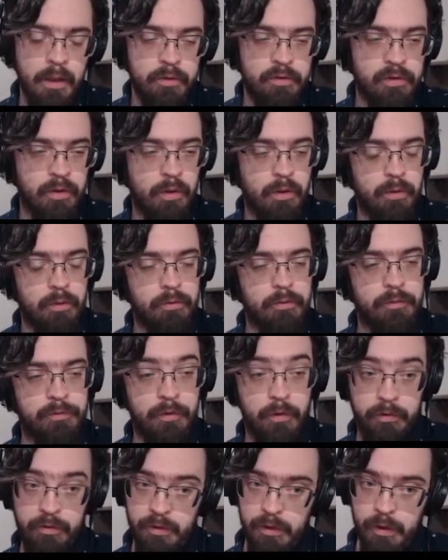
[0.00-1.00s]
So the
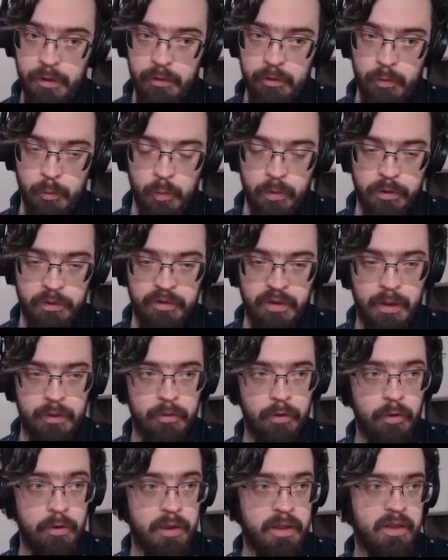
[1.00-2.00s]
first thing you want to
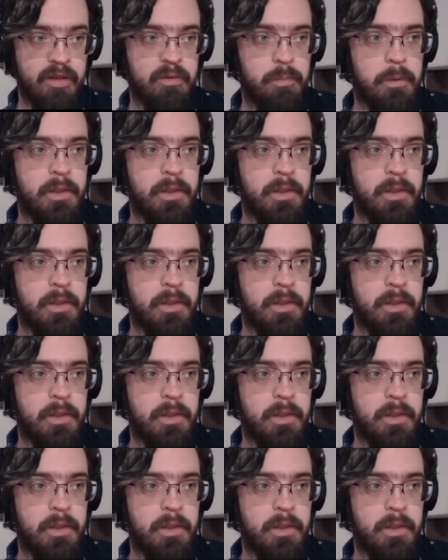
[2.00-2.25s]
download is